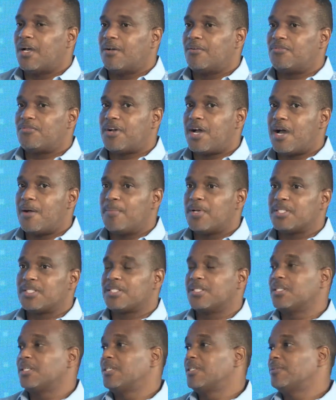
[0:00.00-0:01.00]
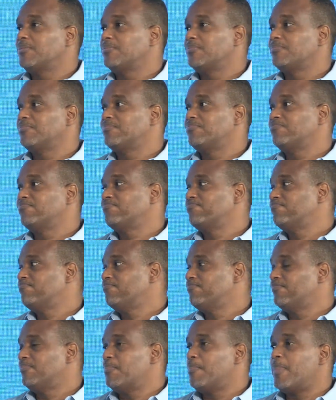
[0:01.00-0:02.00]
pharmacy,
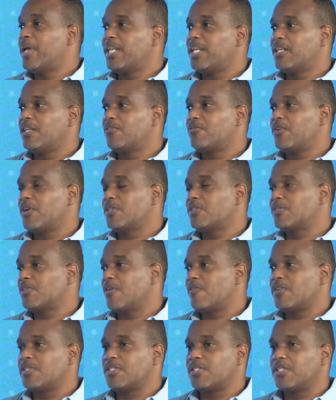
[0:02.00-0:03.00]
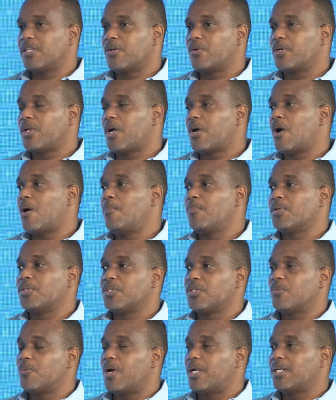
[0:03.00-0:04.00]
many different services they could
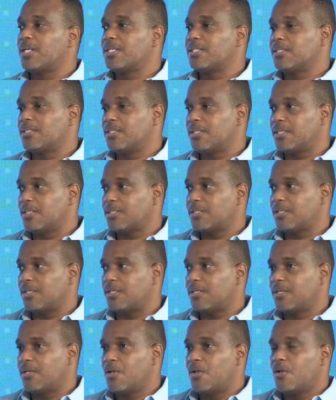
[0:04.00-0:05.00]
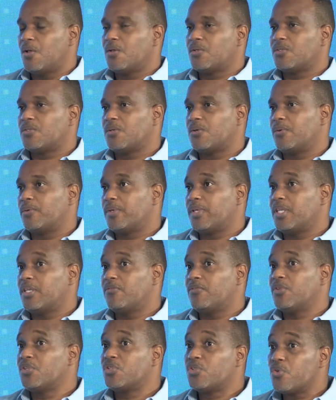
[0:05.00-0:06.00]
accomplish in one destination. So
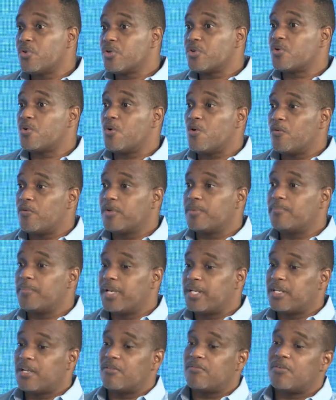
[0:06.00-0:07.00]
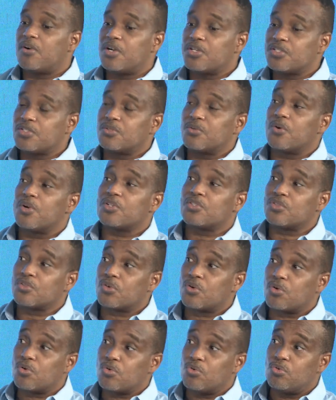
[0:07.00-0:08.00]
even during COVID, many of our stores
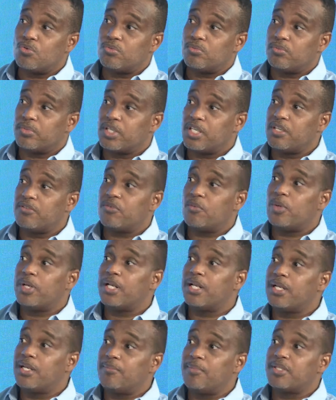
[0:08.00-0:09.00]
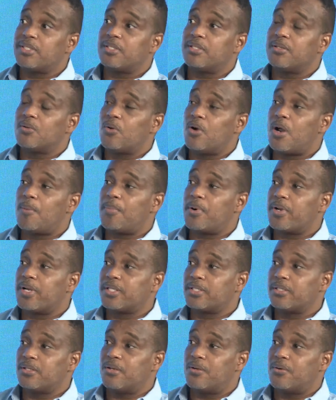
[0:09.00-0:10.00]
grew, even with limited
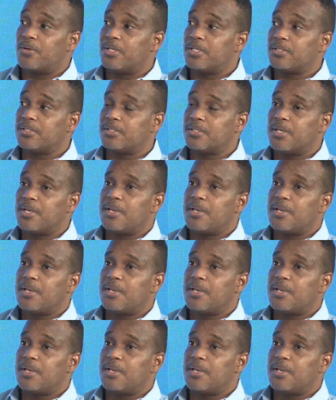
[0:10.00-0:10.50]
operating hours,